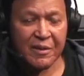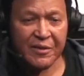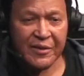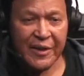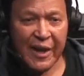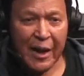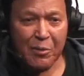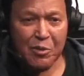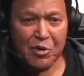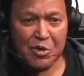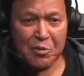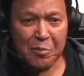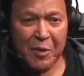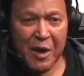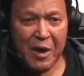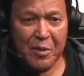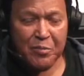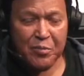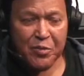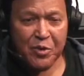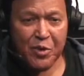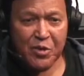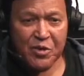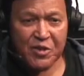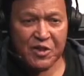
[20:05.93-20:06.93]
That was my
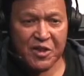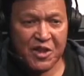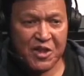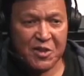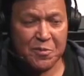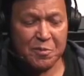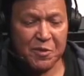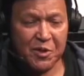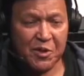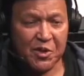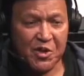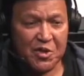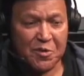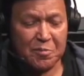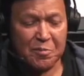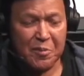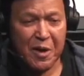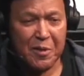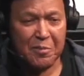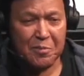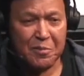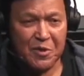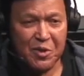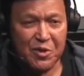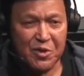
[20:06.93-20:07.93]
protest, because
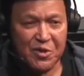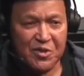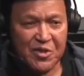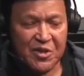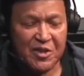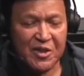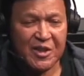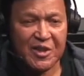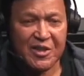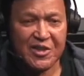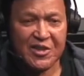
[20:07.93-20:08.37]
my music